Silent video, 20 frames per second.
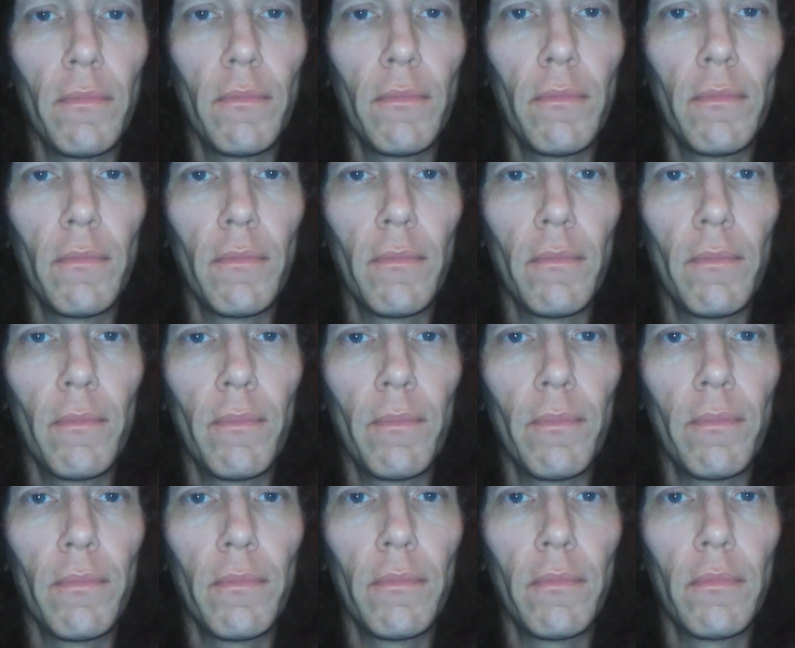
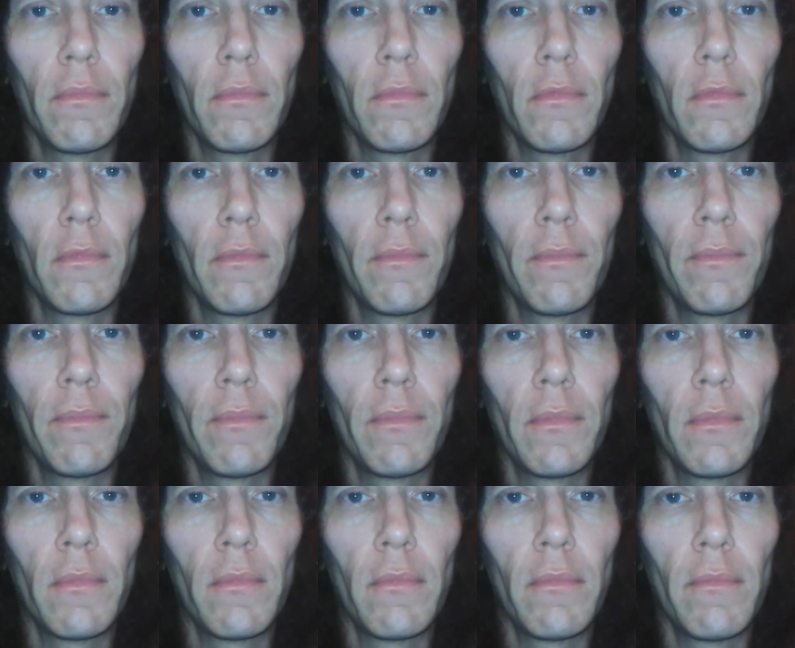[no speech]